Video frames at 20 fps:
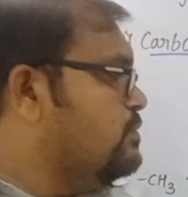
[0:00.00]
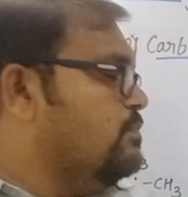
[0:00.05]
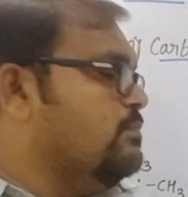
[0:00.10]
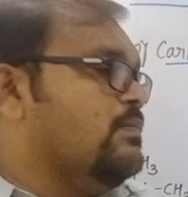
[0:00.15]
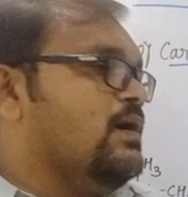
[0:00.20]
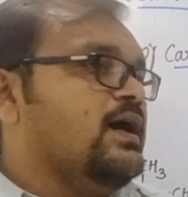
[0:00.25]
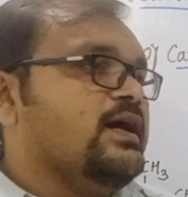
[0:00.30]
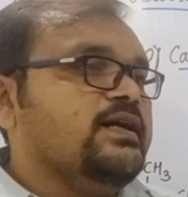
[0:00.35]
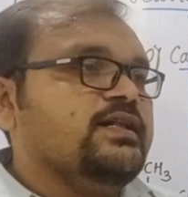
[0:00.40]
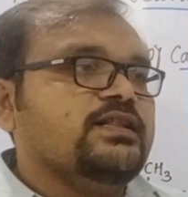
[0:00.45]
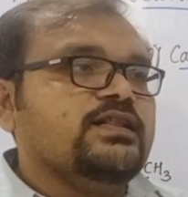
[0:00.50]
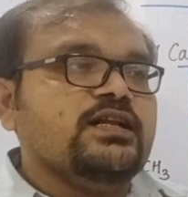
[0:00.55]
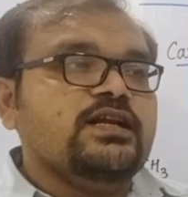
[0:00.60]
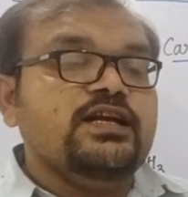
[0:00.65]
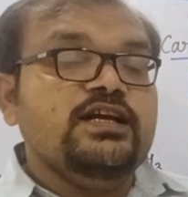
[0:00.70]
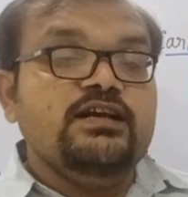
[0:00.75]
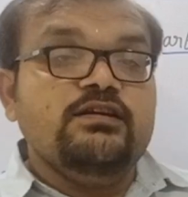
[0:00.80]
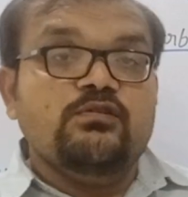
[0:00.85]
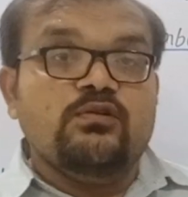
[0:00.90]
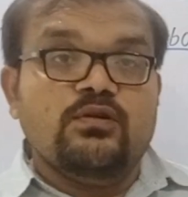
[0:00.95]
by
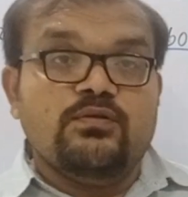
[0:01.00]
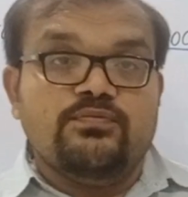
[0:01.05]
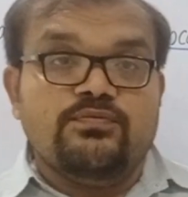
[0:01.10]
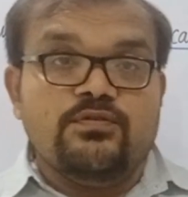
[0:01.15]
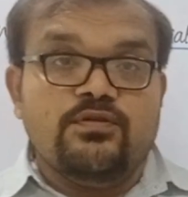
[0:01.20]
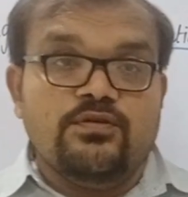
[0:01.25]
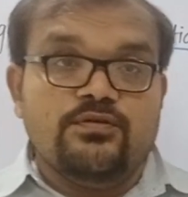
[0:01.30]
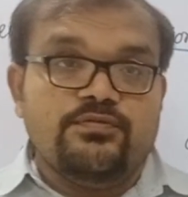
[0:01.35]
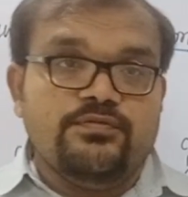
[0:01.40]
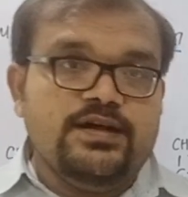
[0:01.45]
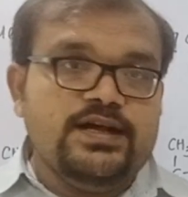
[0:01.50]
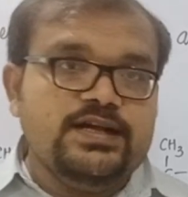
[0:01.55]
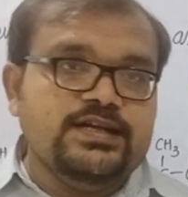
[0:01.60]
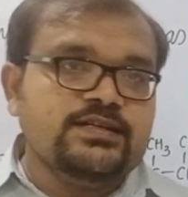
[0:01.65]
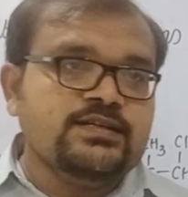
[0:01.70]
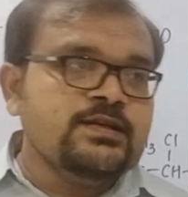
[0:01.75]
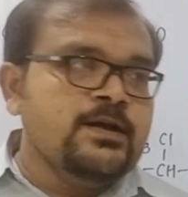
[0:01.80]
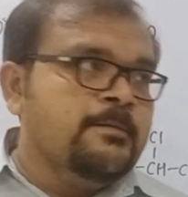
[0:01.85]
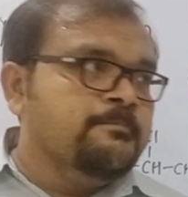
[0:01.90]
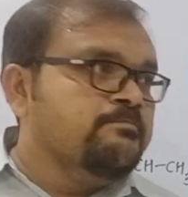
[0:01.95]
3 or 4
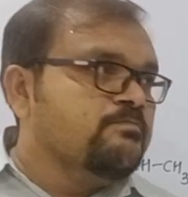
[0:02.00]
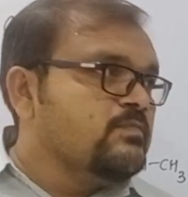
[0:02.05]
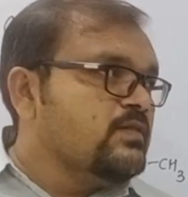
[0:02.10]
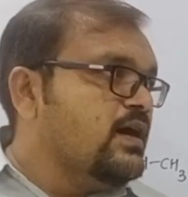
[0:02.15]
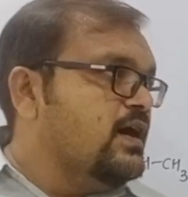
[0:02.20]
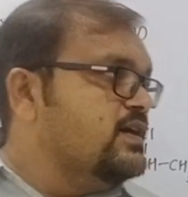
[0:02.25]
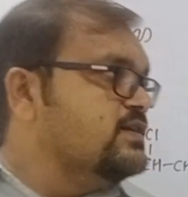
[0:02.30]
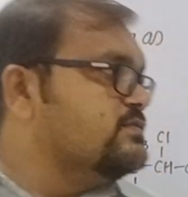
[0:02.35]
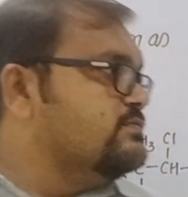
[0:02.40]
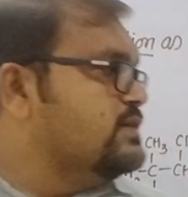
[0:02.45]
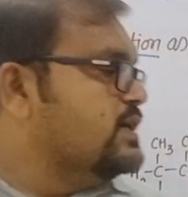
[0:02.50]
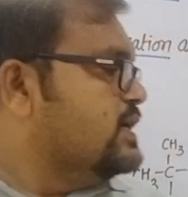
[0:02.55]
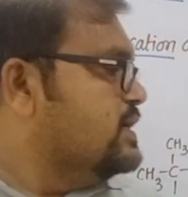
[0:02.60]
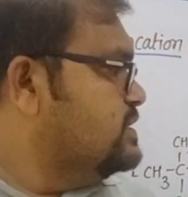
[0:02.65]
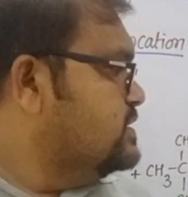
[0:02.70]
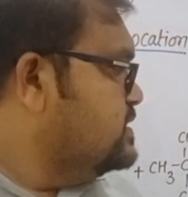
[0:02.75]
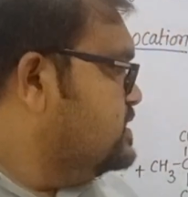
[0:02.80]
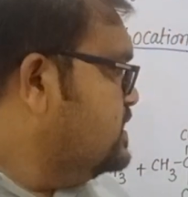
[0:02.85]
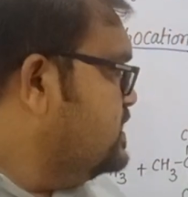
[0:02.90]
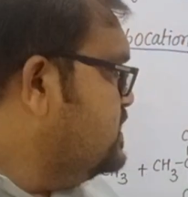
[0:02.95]
ways, as we
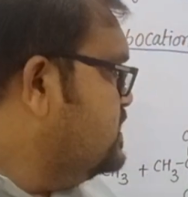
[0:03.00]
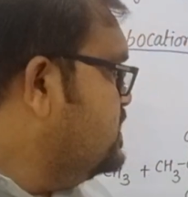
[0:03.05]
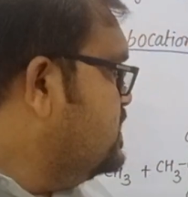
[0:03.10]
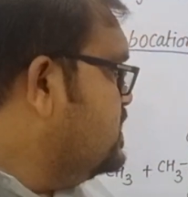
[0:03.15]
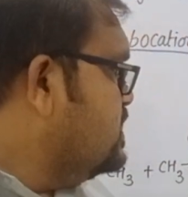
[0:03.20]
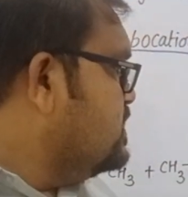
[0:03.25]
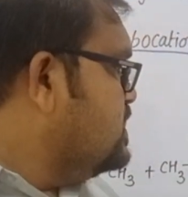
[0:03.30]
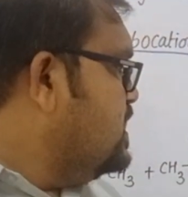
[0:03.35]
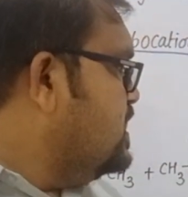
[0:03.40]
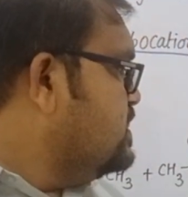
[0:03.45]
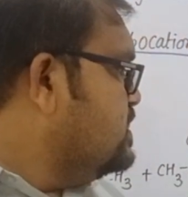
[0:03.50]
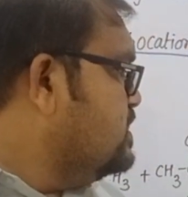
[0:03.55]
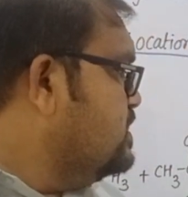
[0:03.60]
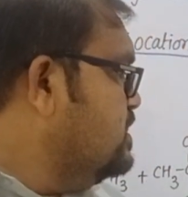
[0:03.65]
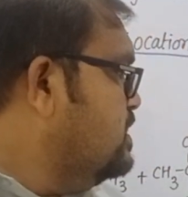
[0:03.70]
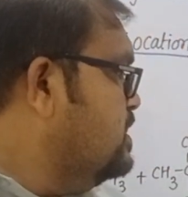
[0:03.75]
can see here that